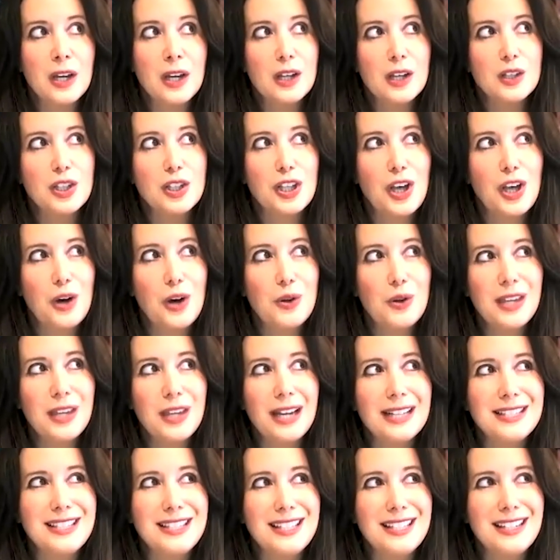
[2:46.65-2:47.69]
So the
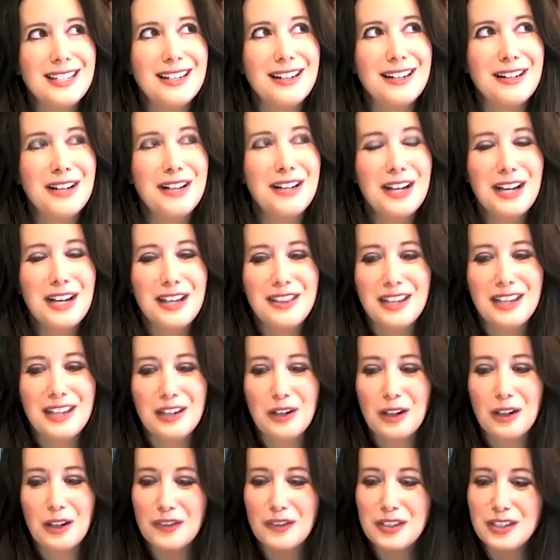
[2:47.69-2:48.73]
idea that
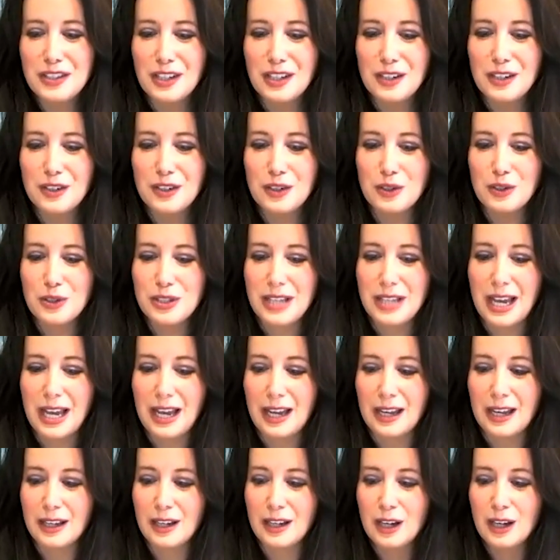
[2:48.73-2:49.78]
all of a sudden you're
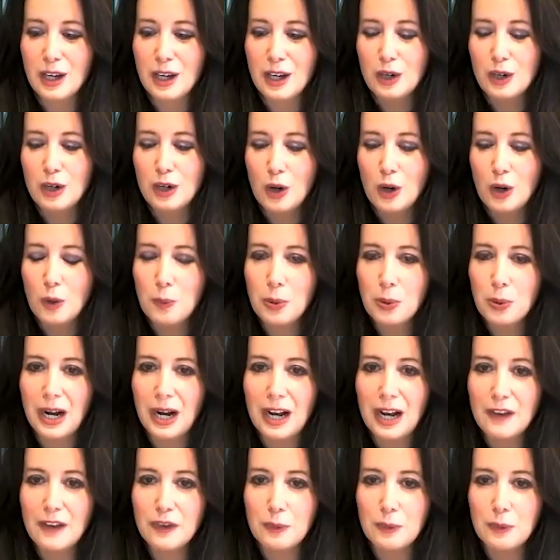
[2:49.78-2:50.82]
saying no
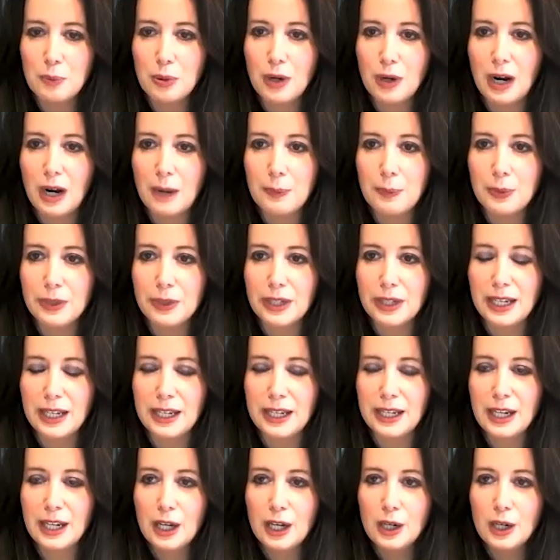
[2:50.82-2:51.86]
private
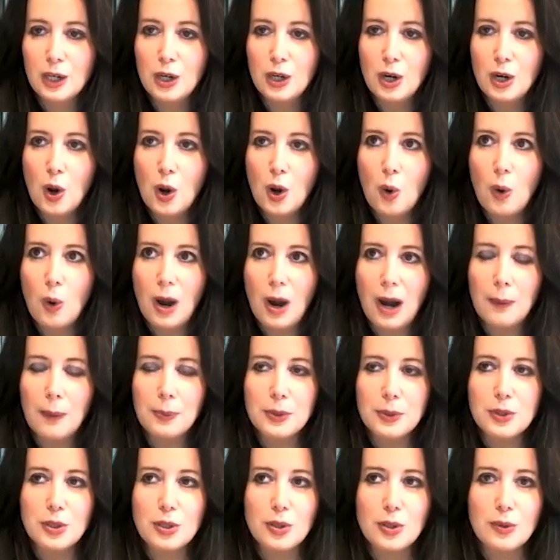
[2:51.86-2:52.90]
property, no
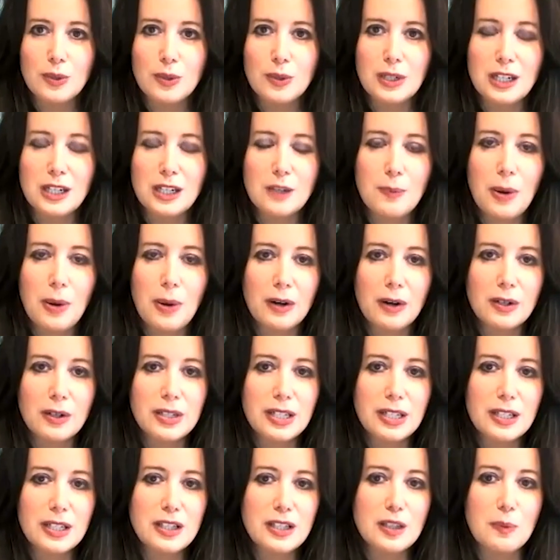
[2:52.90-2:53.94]
opportunity to
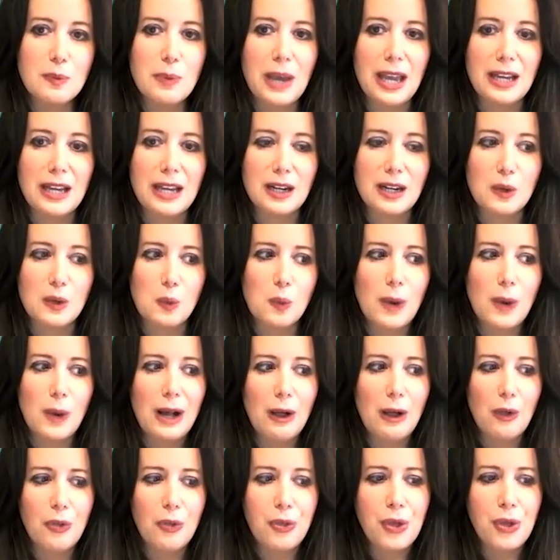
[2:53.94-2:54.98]
participate in
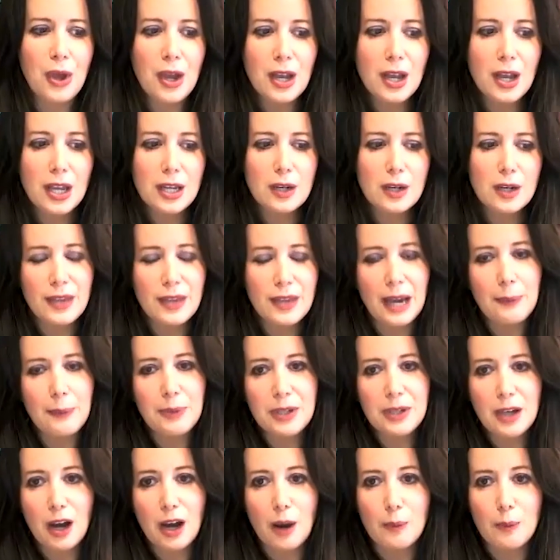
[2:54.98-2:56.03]
wealth, that
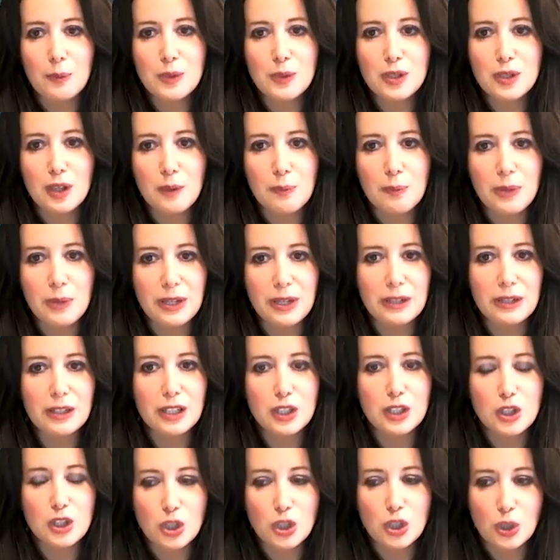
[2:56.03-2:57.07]
becomes a bit
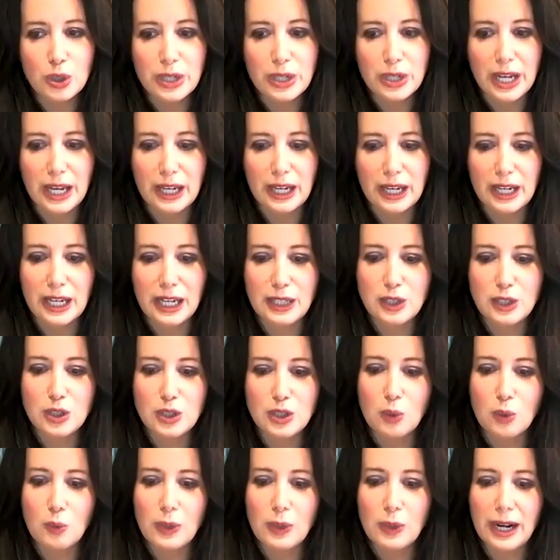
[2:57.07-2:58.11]
concerning. And
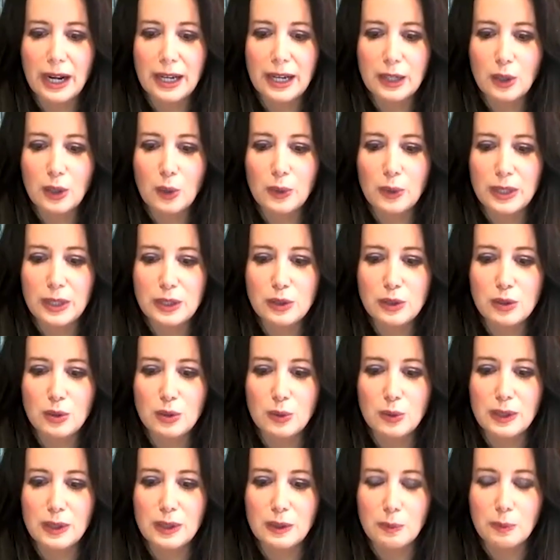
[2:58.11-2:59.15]
so what I go
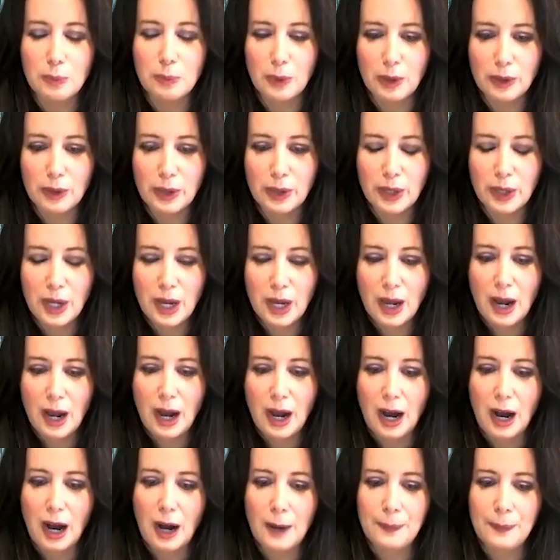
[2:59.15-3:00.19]
into in the book
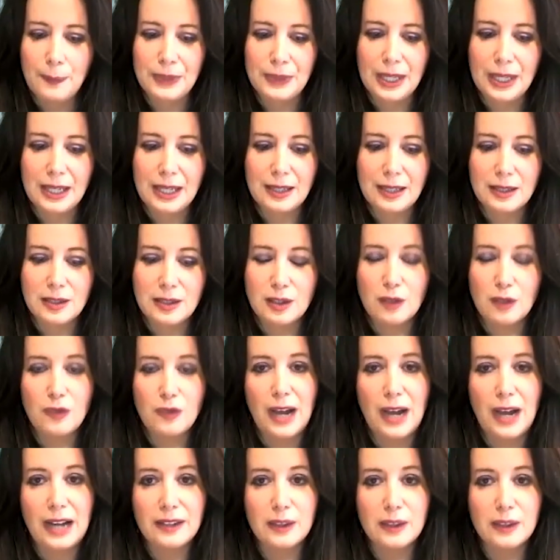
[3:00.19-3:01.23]
is the
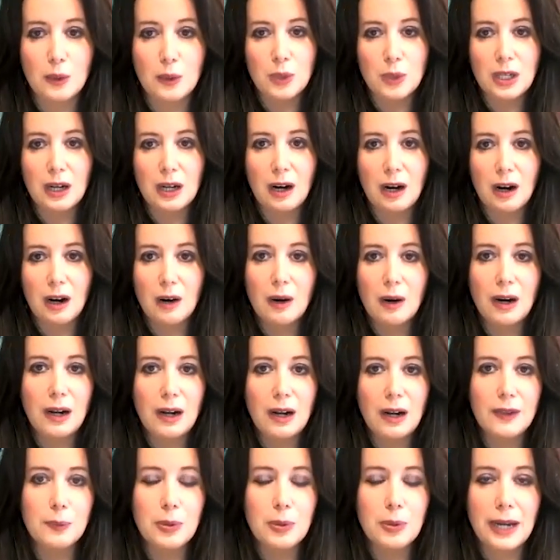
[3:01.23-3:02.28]
fact that are
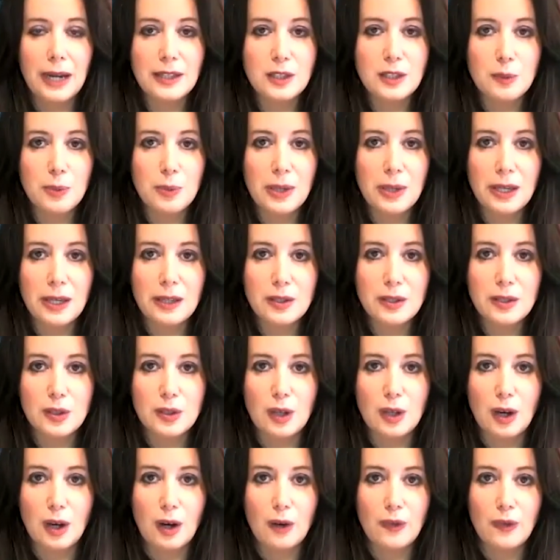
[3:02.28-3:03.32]
on the precipice
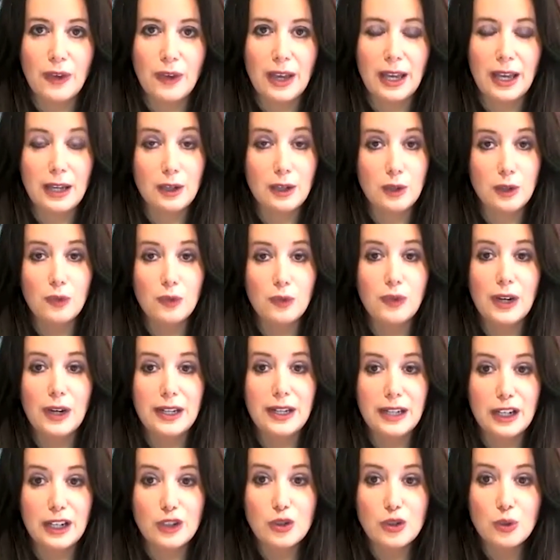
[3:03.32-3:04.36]
of a new
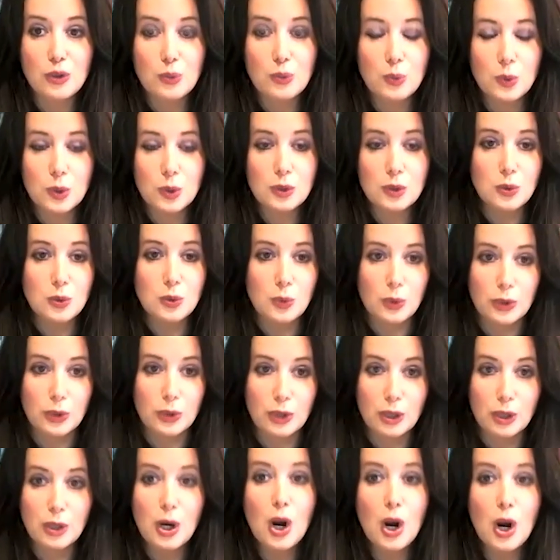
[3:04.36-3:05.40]
financial world
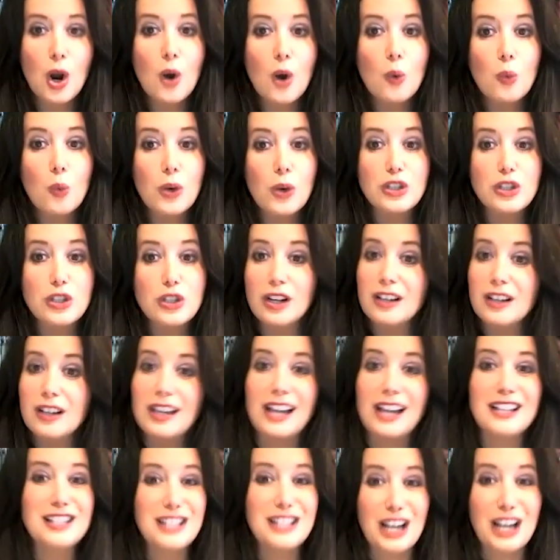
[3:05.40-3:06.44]
order, which
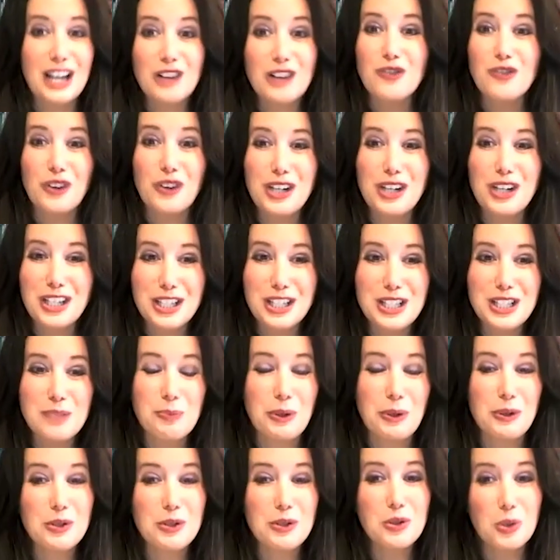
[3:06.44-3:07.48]
again sounds very
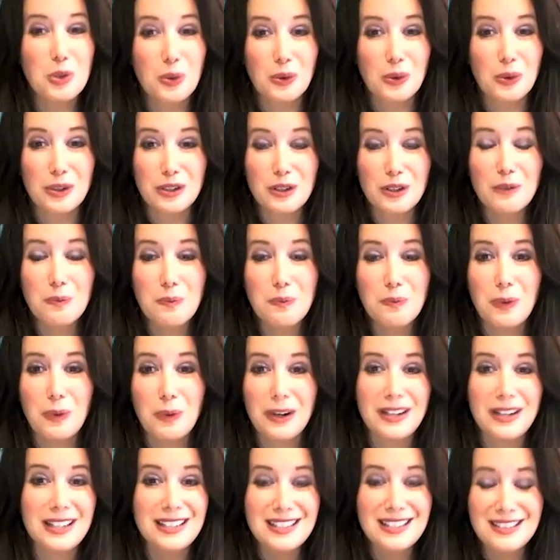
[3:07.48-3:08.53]
conspiratorial,
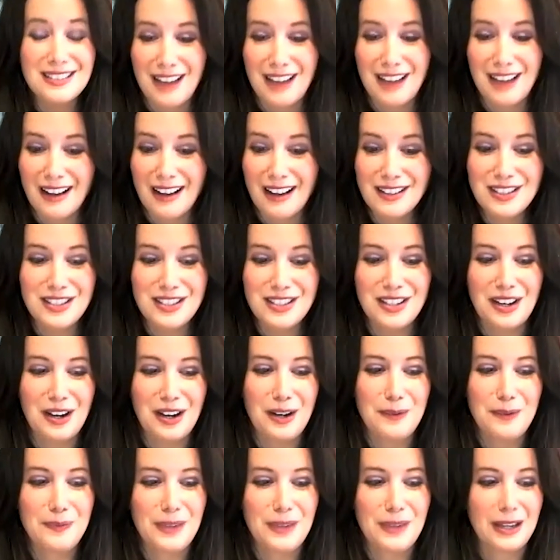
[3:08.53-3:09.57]
but is not.
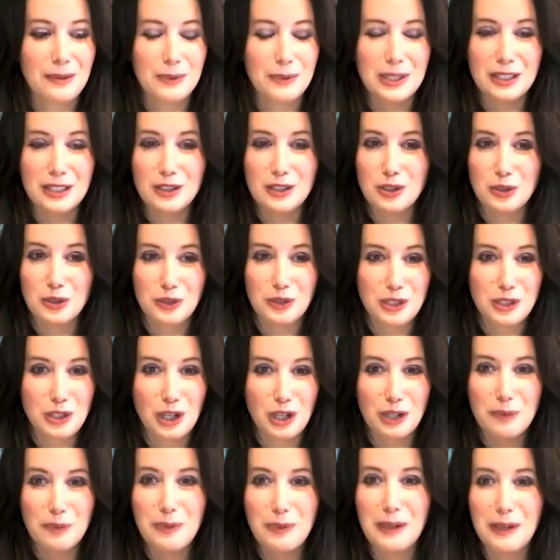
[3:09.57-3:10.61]
And we can certainly
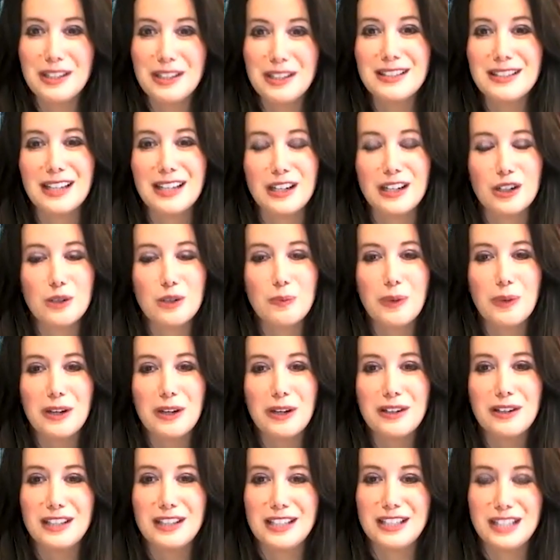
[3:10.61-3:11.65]
talk about this later, but
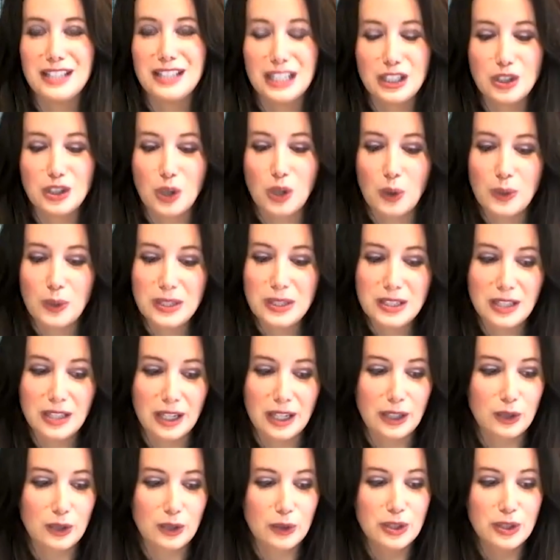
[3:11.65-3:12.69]
these things go in
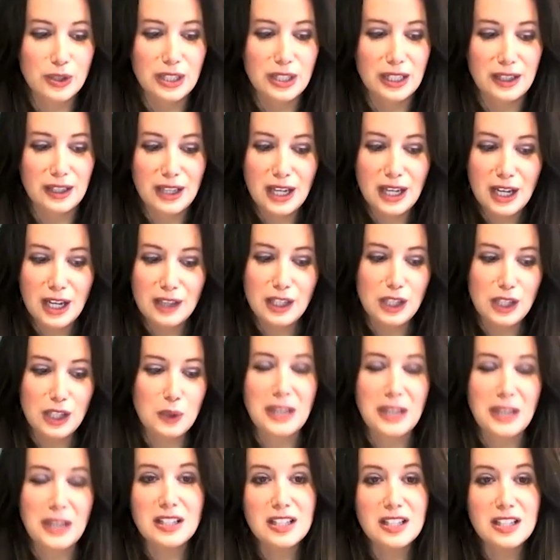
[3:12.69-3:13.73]
cycles, and the
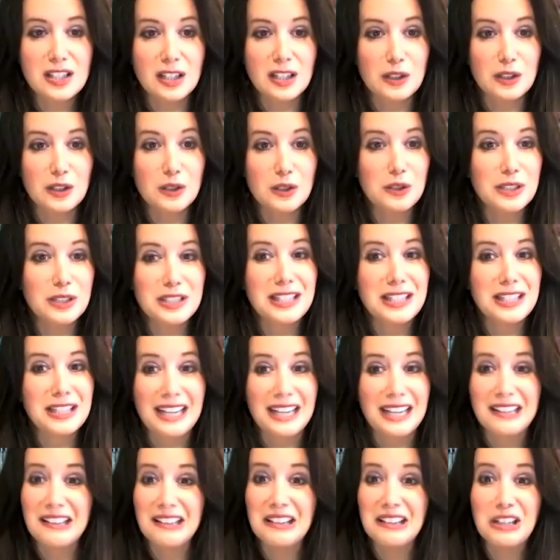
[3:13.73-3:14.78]
US's cycle is
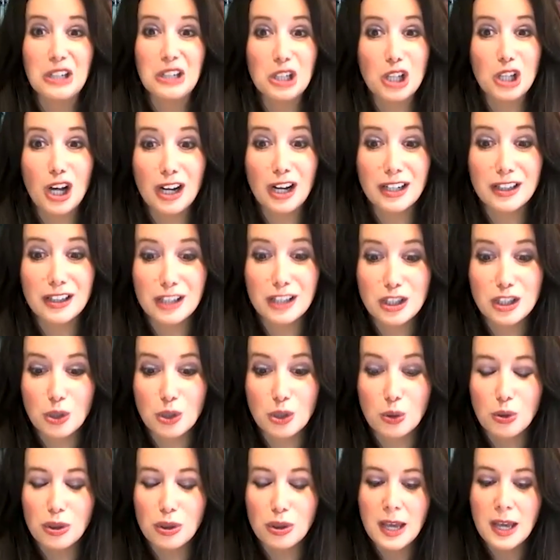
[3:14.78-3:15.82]
getting a little long in the tooth.